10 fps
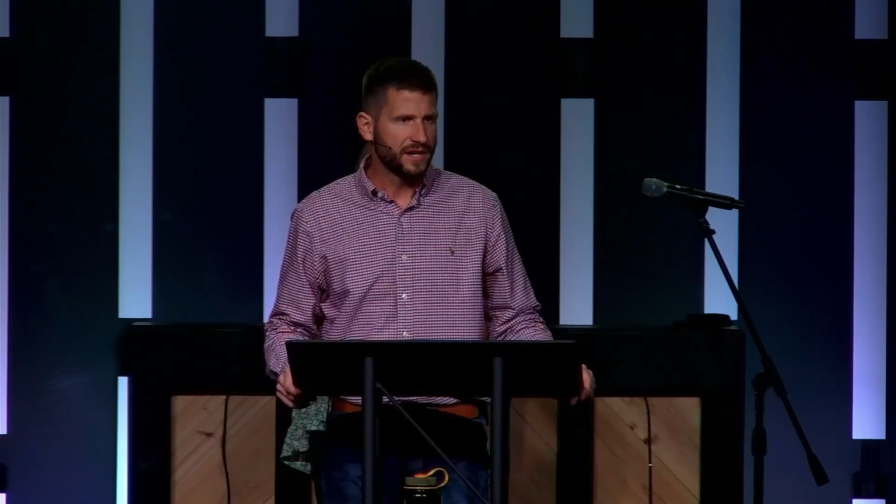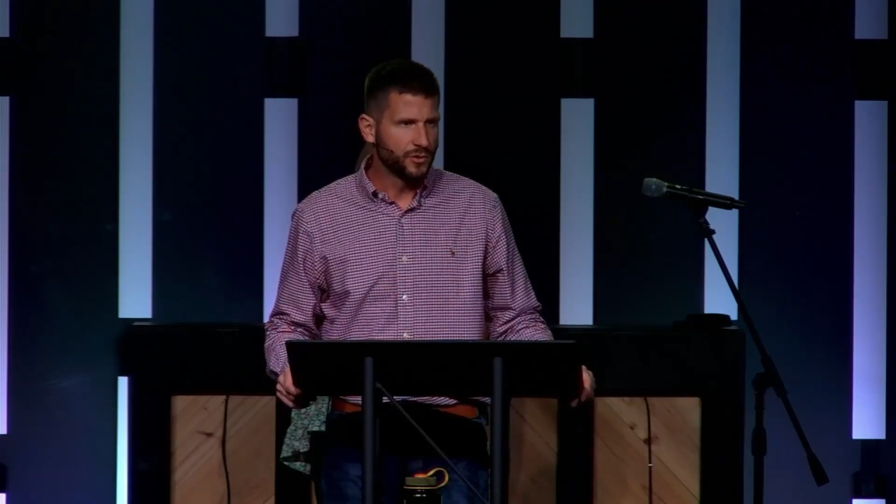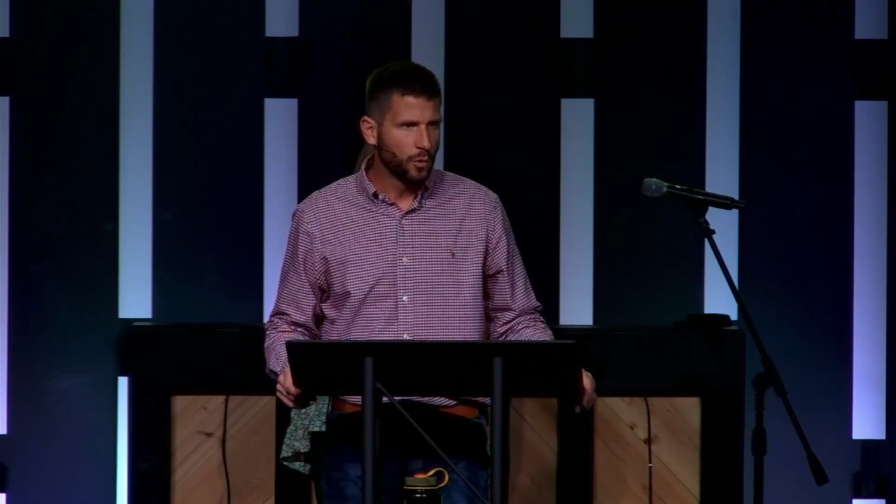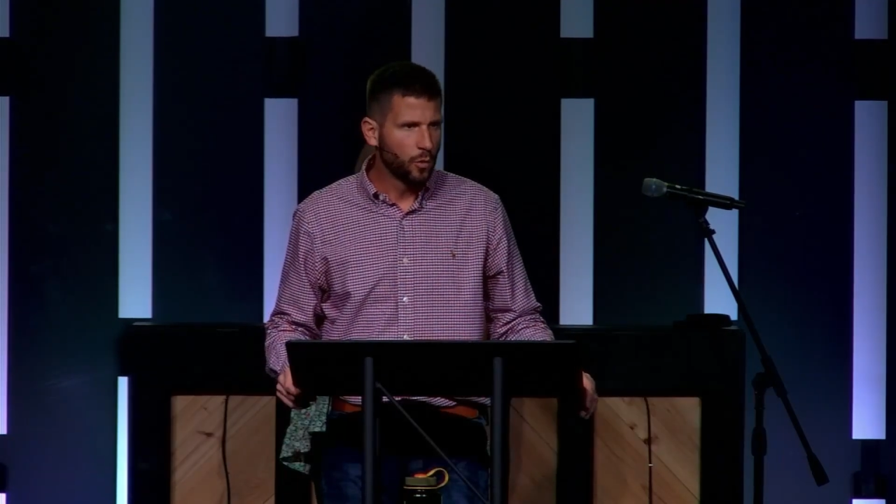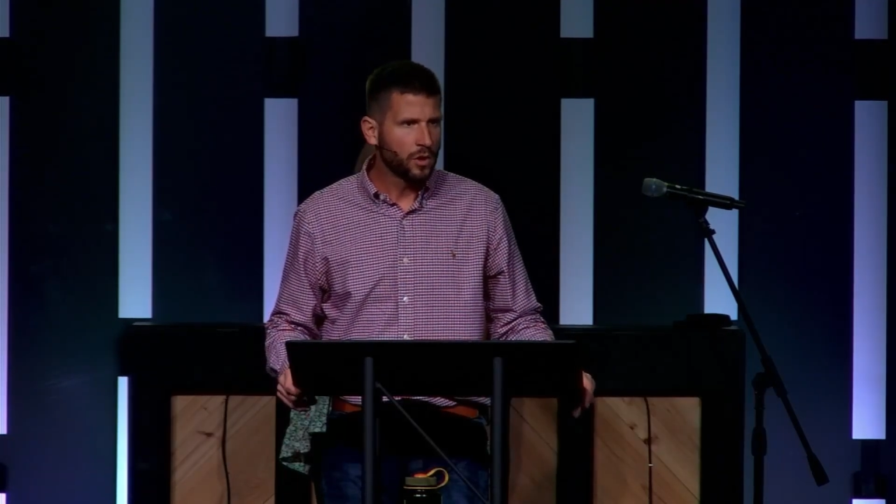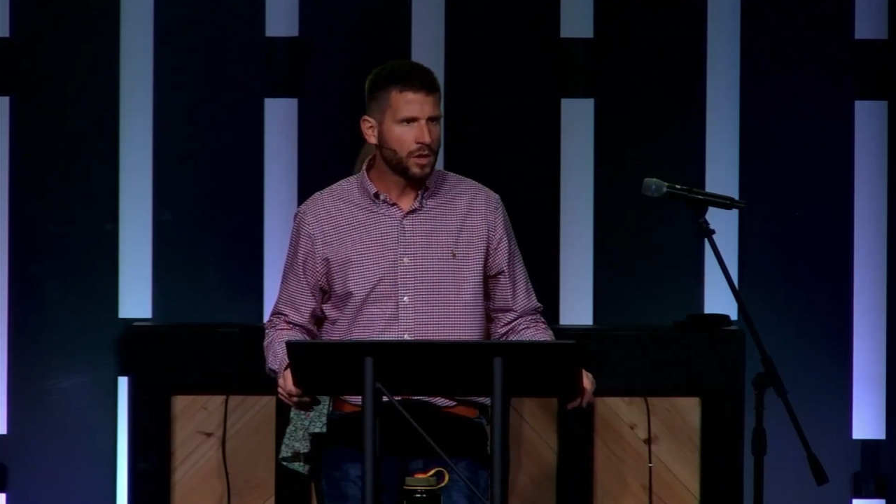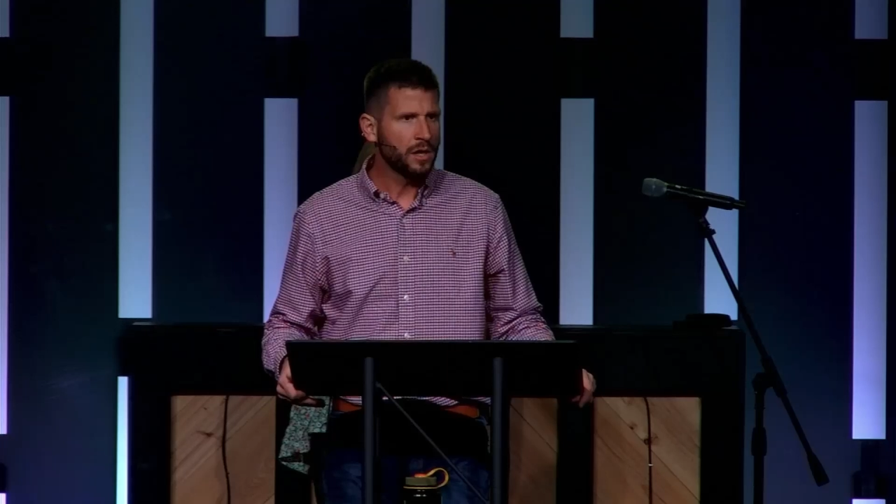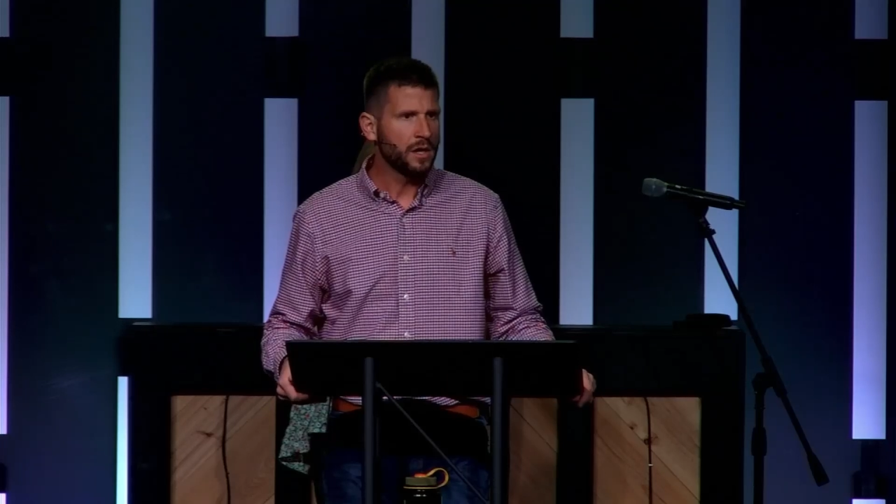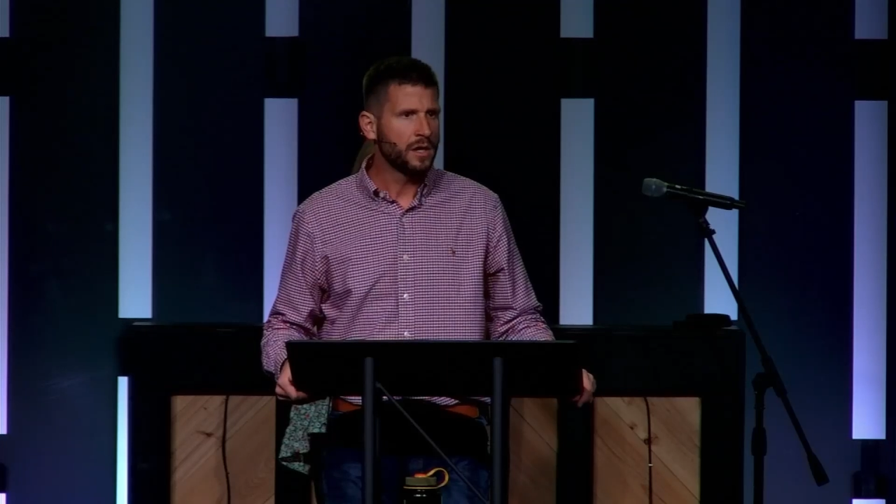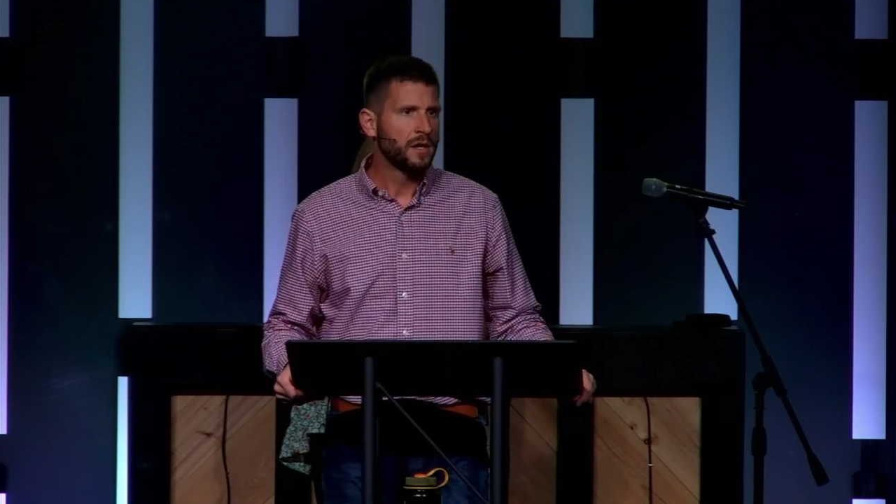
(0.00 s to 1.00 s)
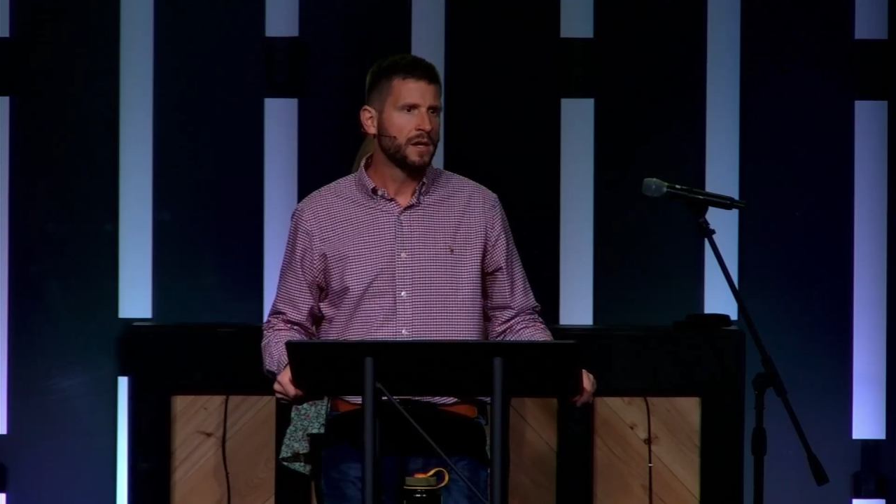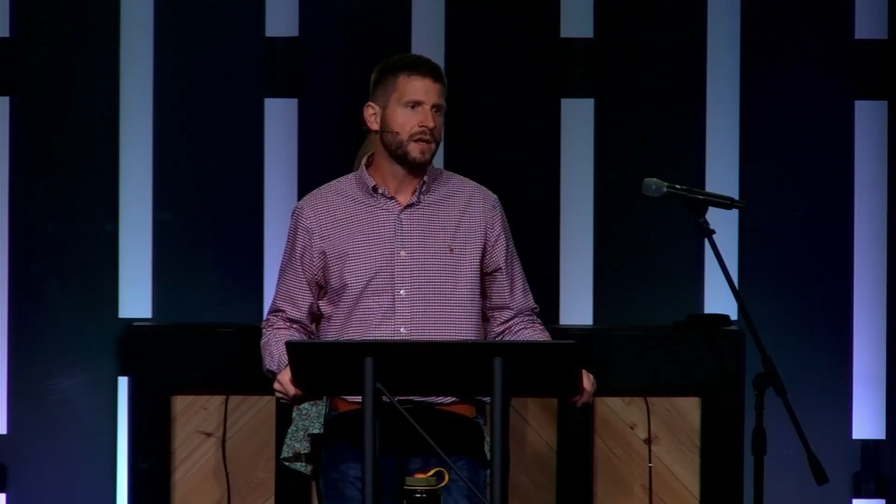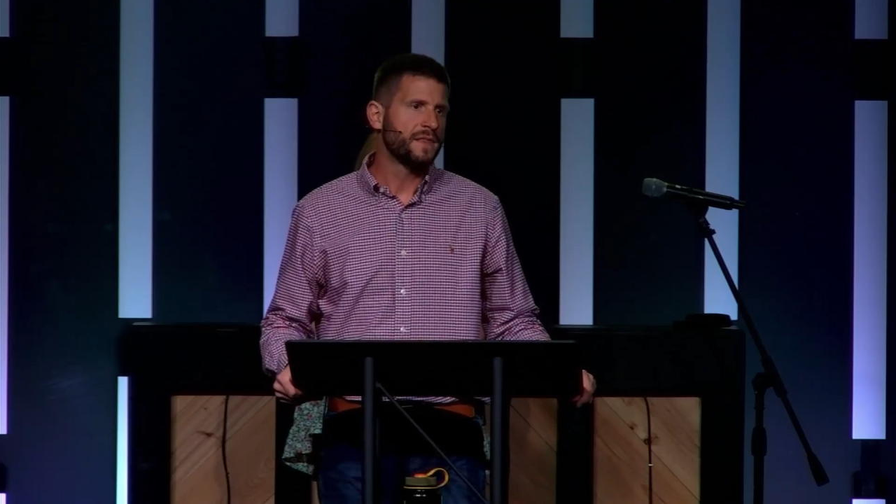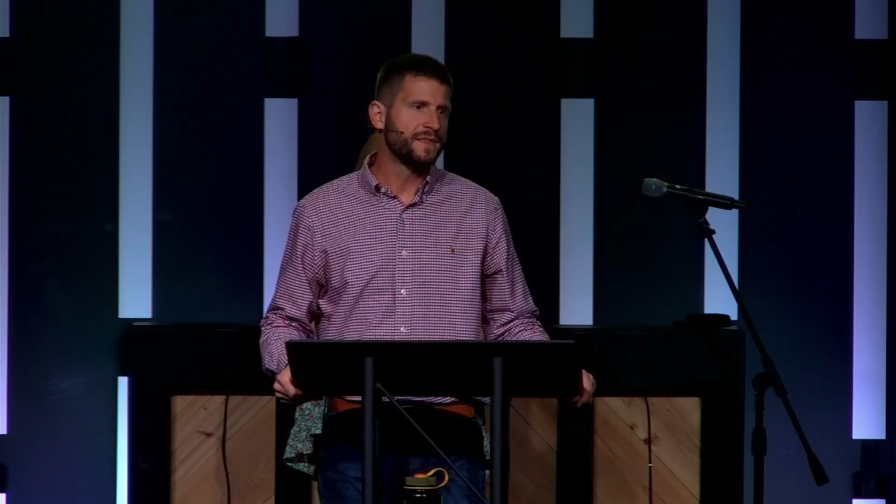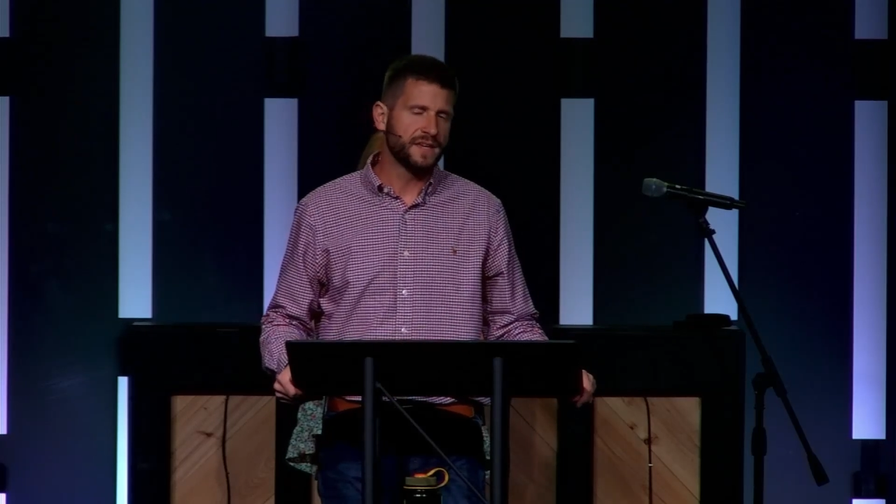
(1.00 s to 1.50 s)
Ignore
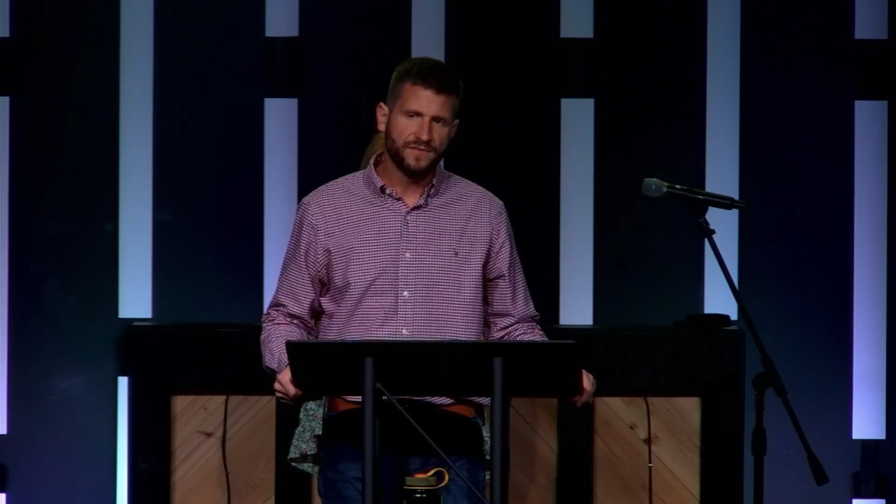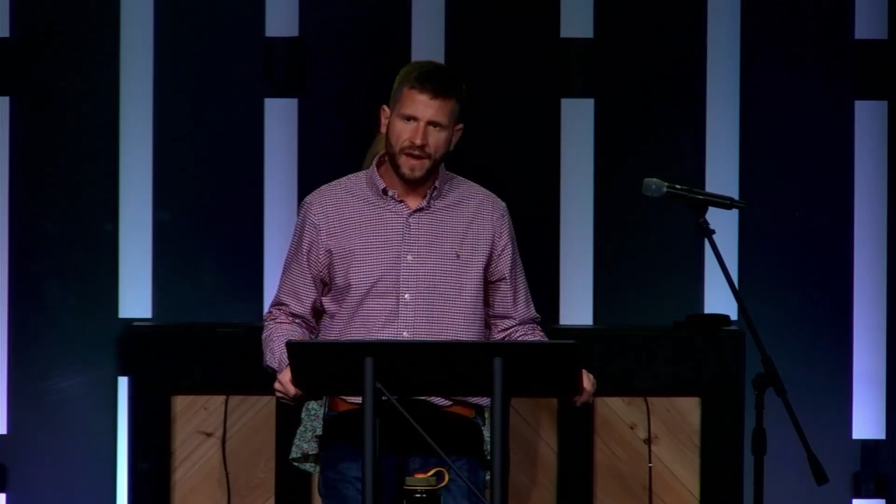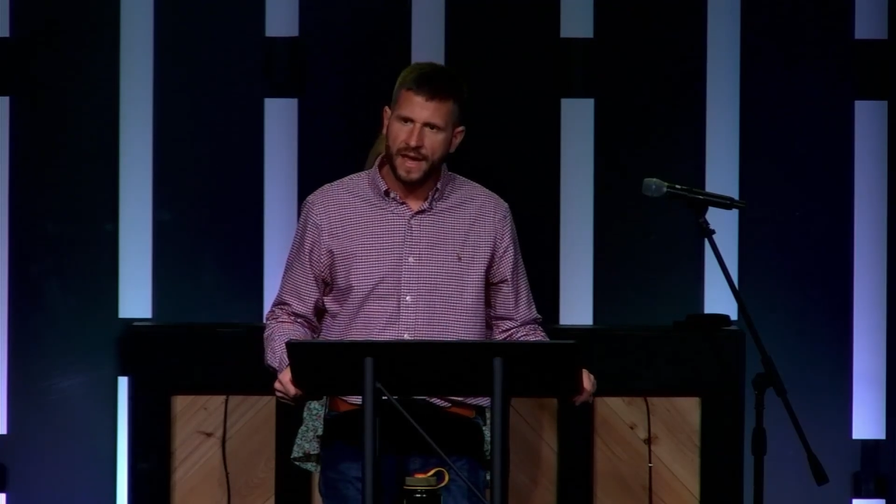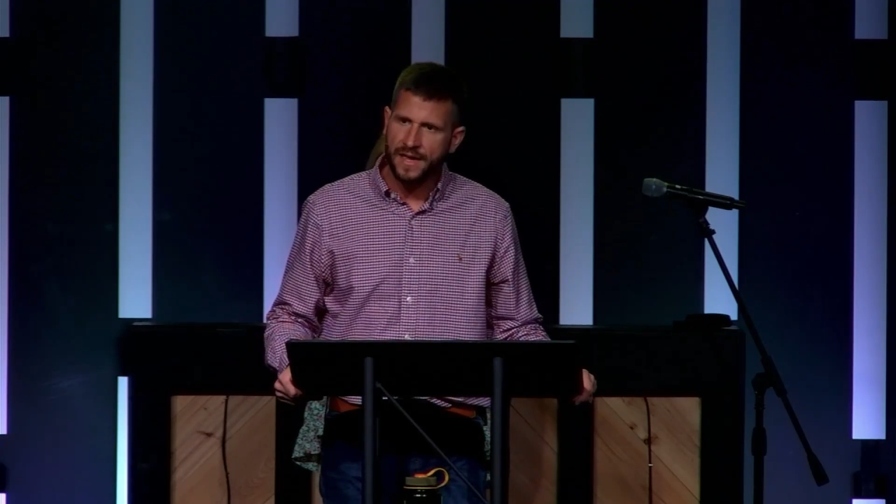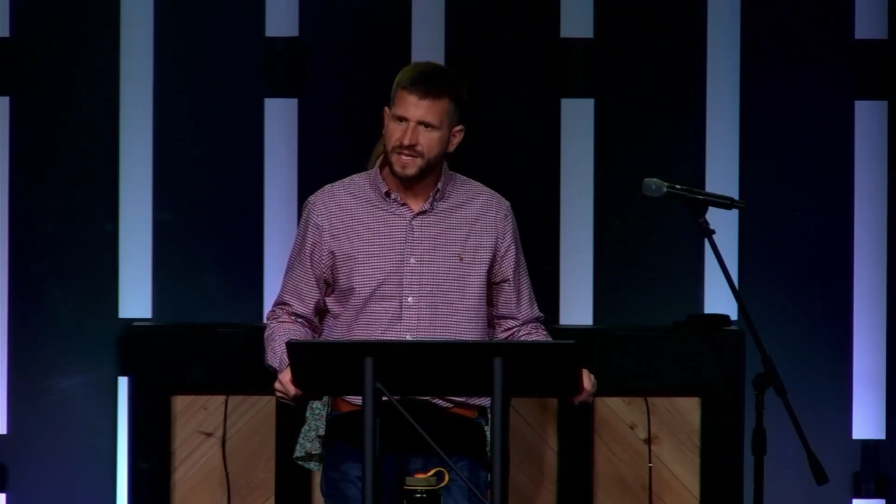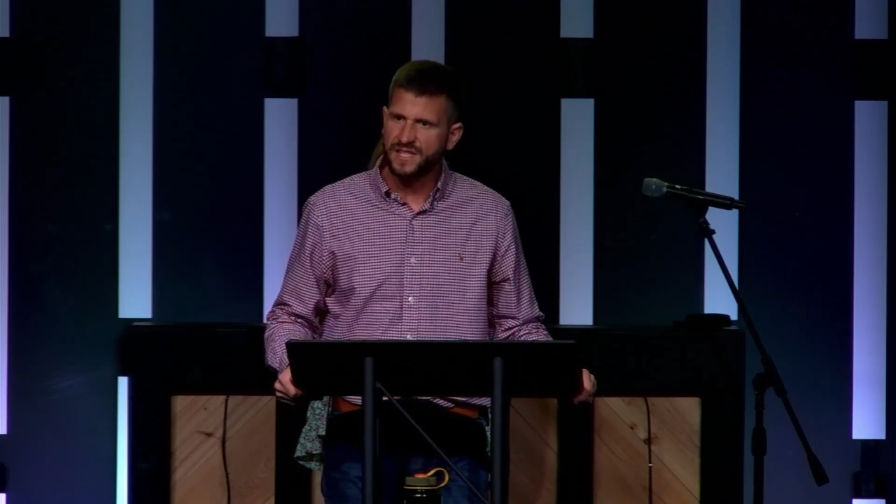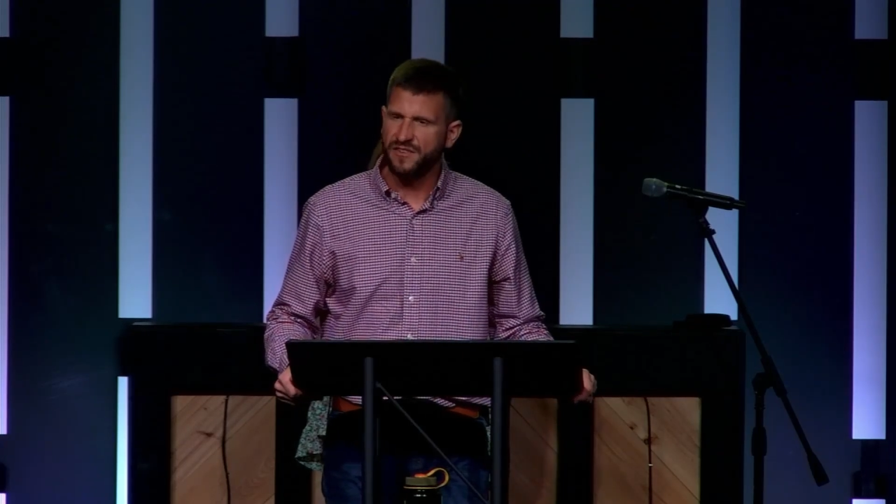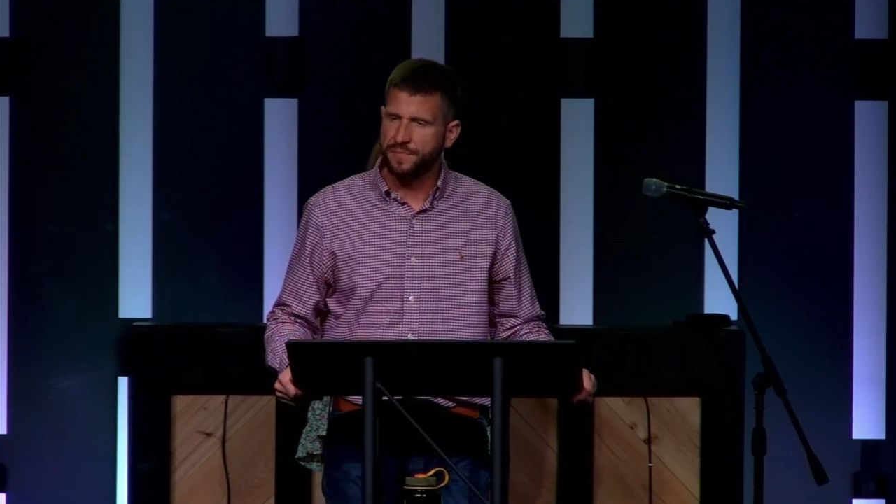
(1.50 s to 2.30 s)
the advice